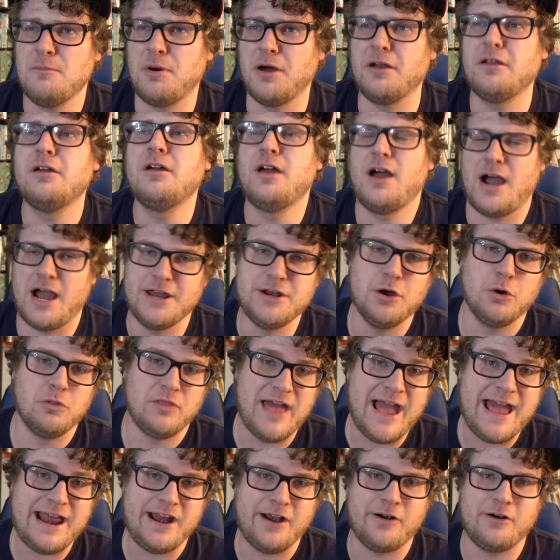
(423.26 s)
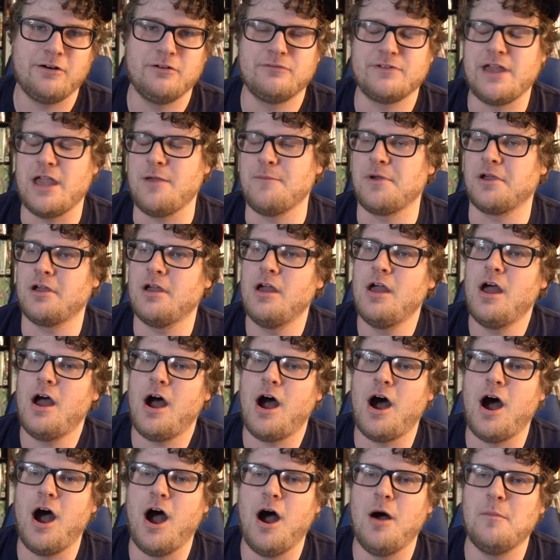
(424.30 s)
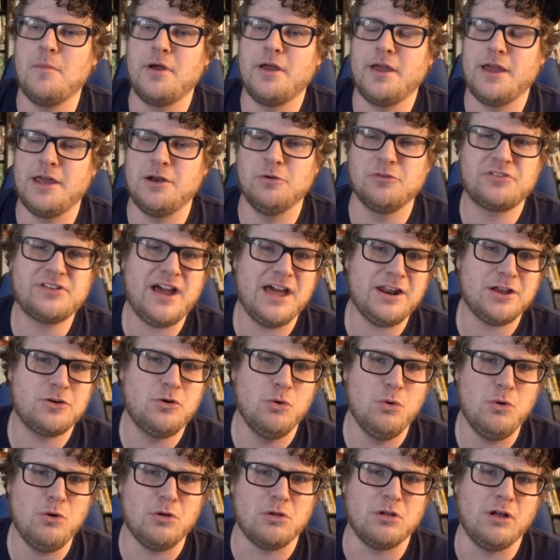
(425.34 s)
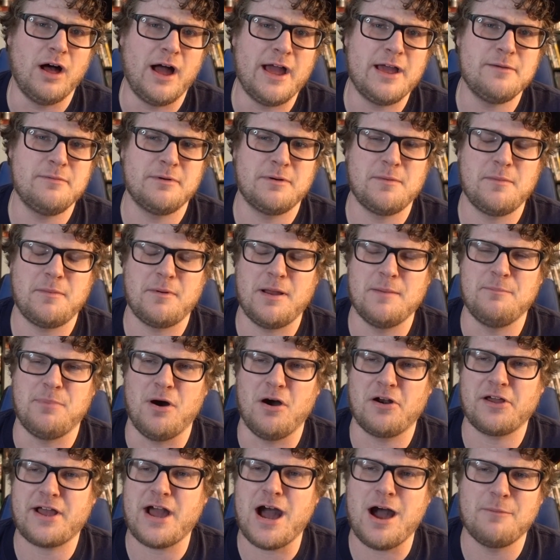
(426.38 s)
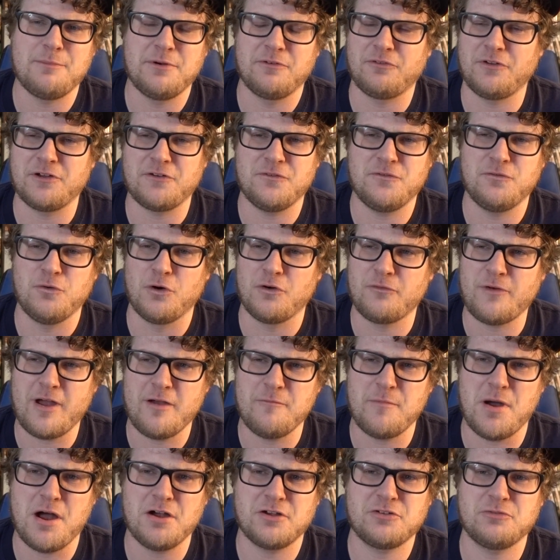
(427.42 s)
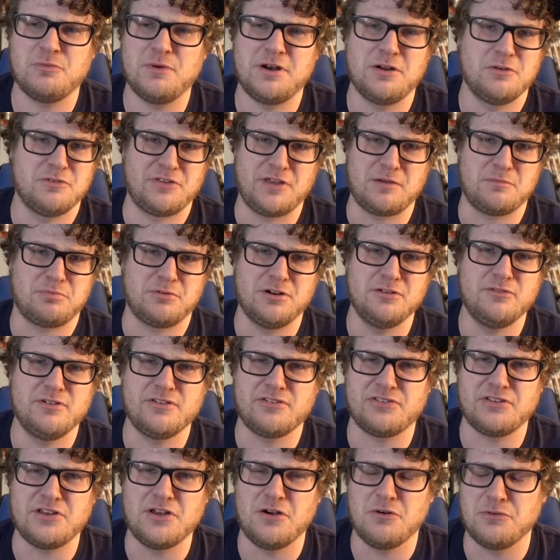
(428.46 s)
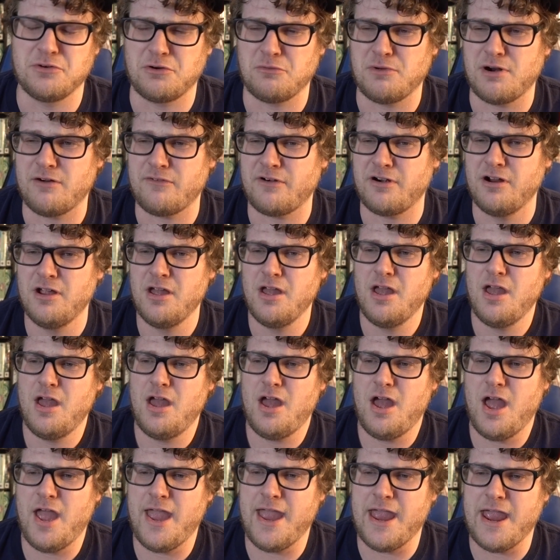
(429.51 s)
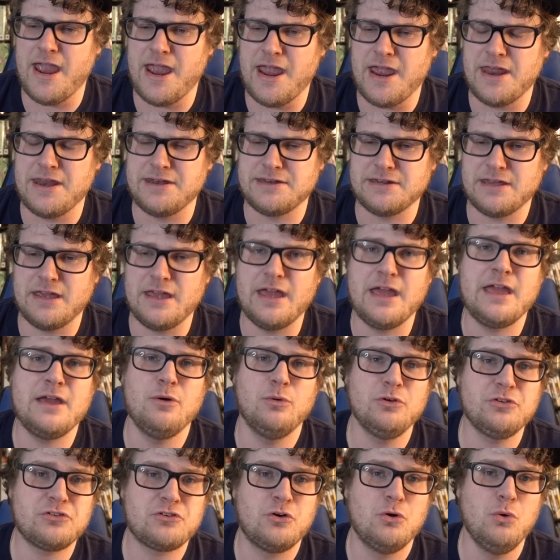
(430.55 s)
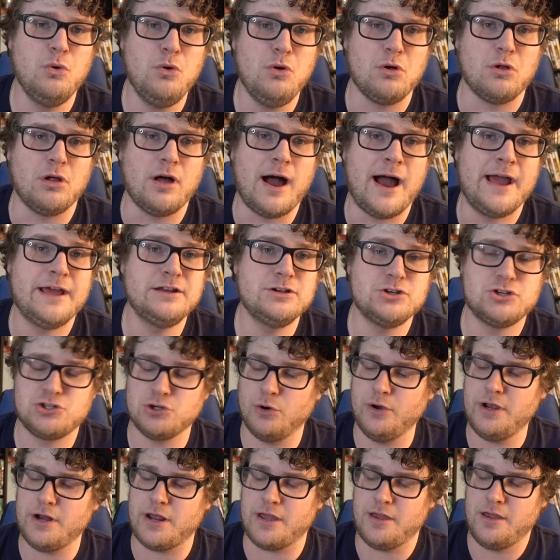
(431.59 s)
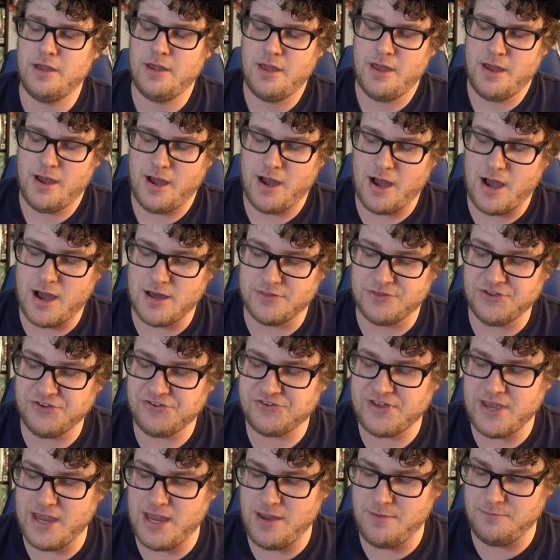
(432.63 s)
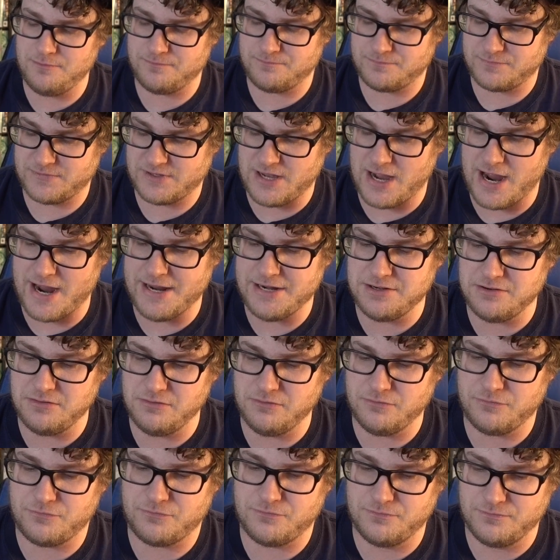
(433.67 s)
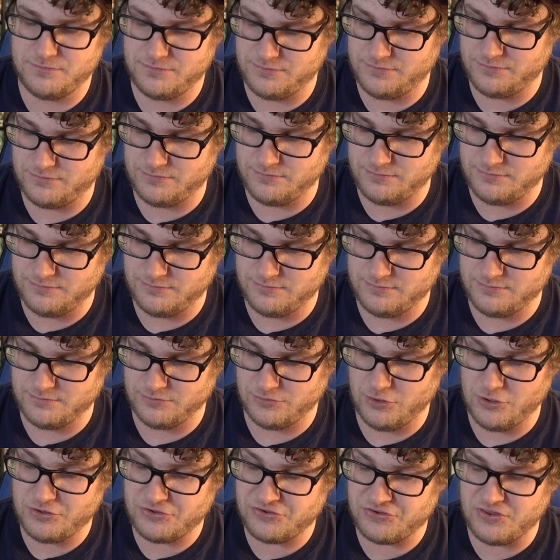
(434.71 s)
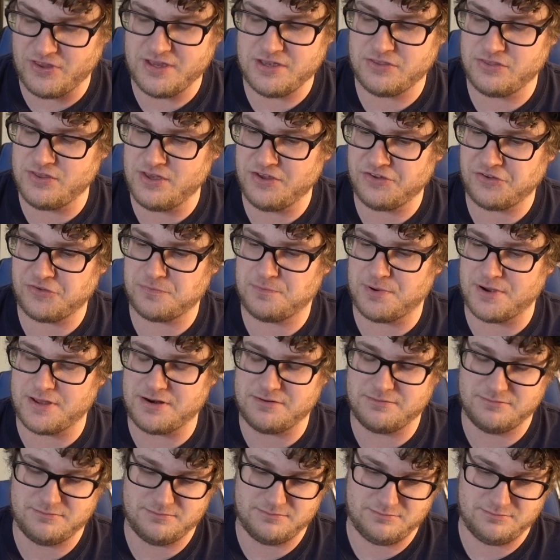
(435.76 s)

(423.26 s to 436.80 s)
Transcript: but I know that era of gaming. And it was kind of cool. I remember I bought a copy for like $4 or $5 when it was like previously owned or whatever, and it was cool. I enjoyed it. This game kind of looks like this, but